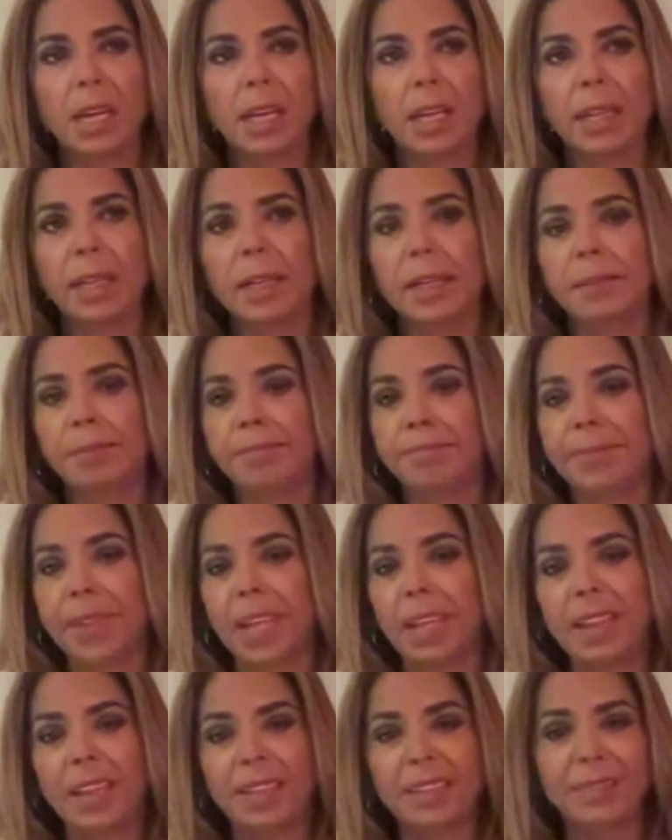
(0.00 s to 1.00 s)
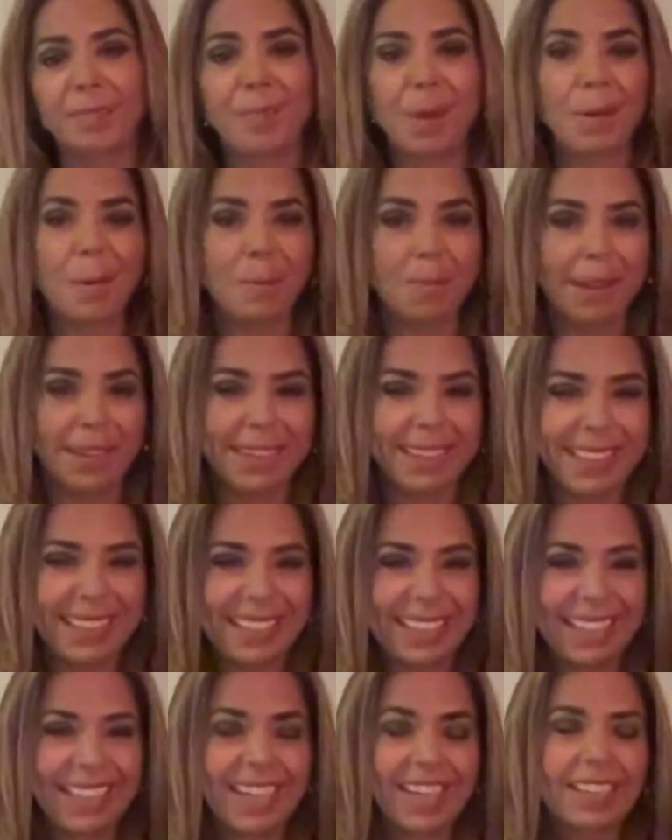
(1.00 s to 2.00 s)
And that's
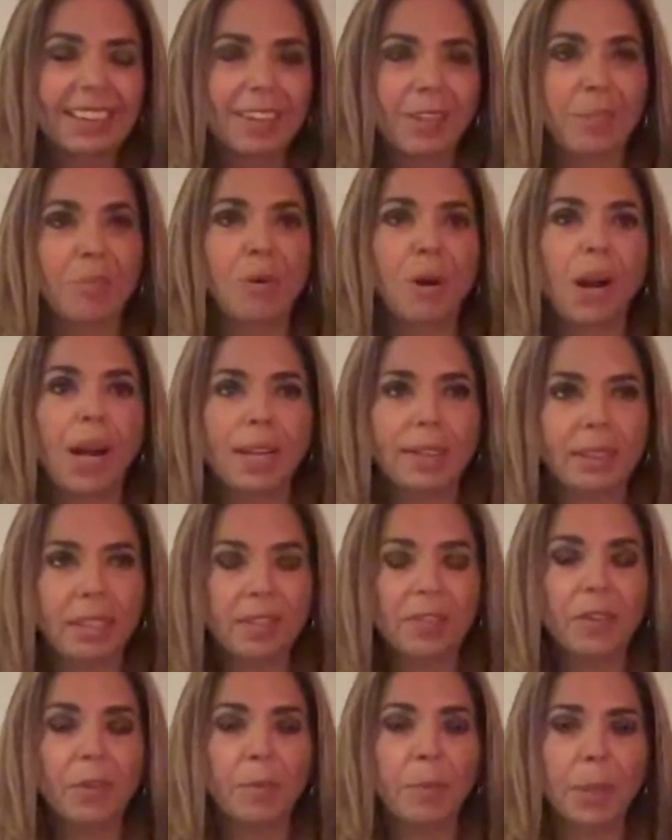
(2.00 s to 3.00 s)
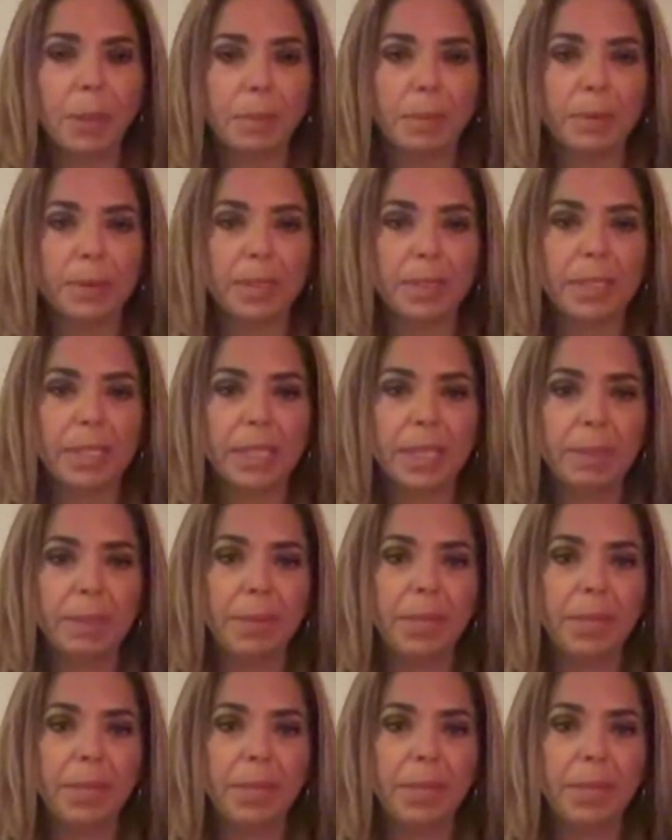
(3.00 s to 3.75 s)
probably surprising for people to hear.